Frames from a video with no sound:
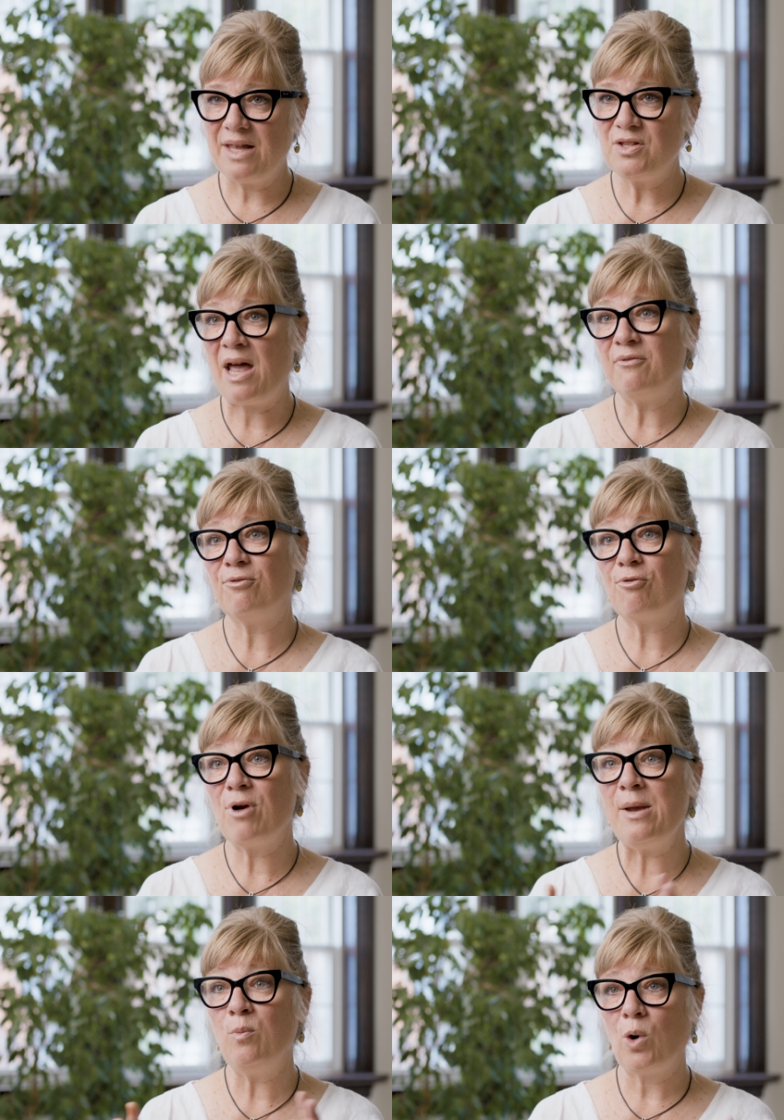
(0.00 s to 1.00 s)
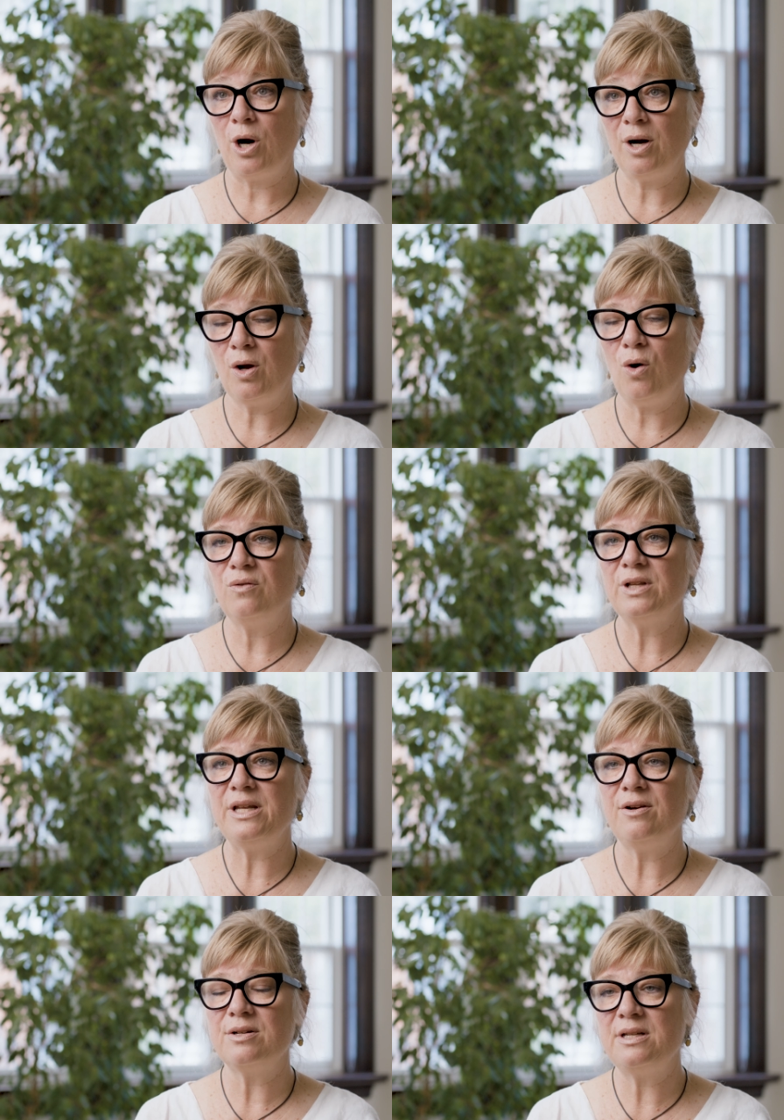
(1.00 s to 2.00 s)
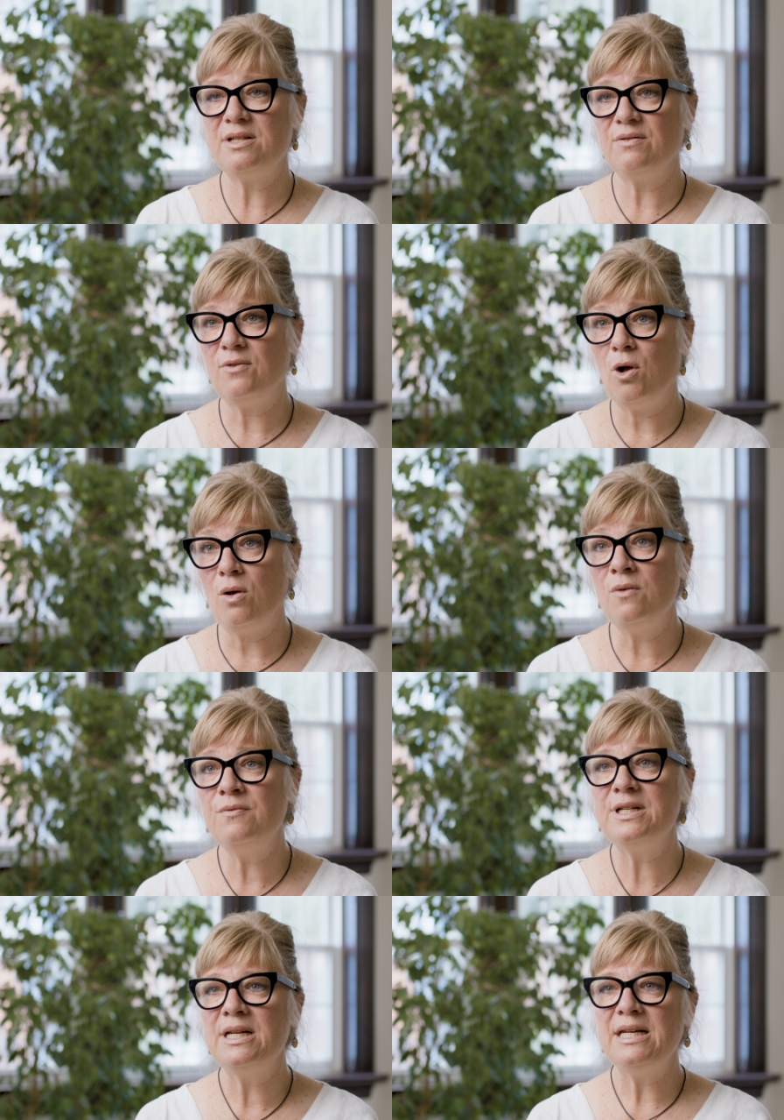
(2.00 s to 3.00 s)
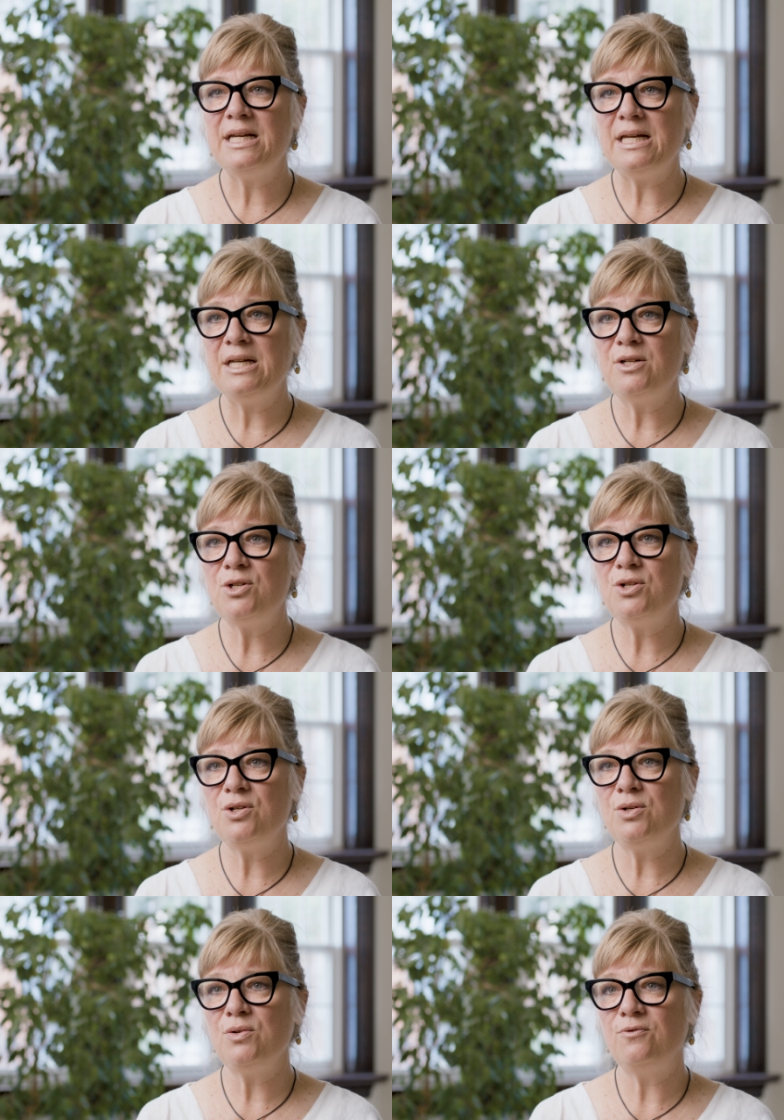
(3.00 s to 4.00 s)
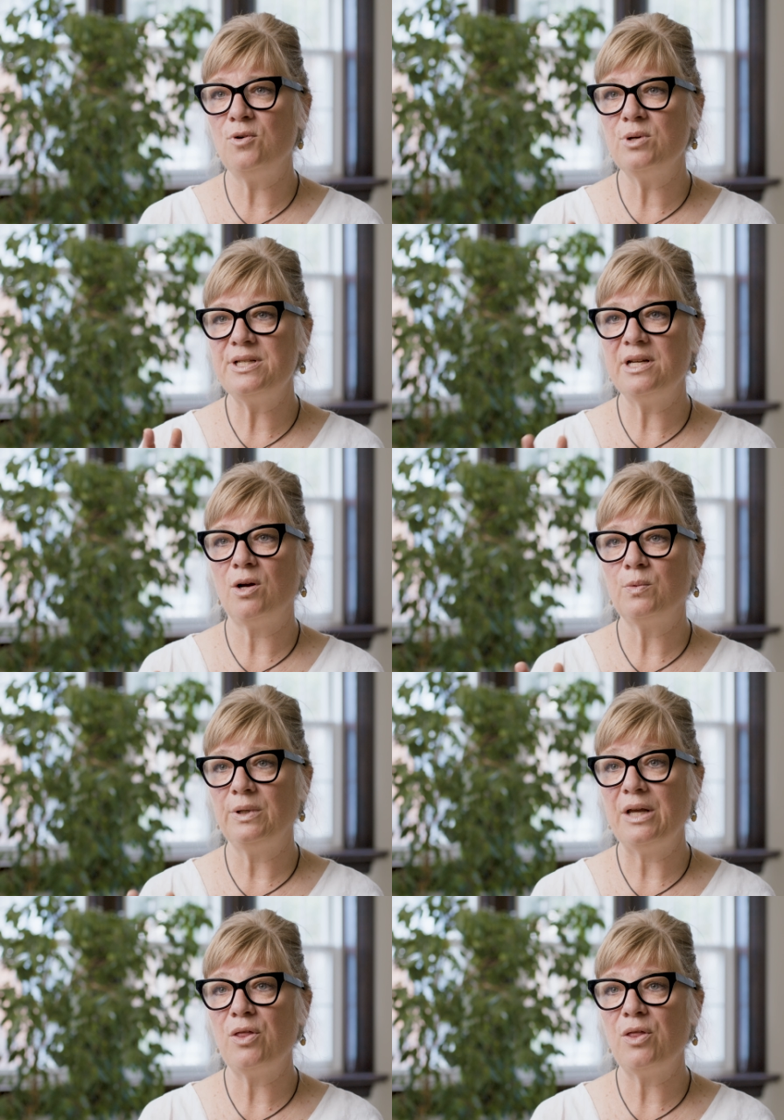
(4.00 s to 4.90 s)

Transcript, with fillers: And that framework over the years has evolved into focusing on really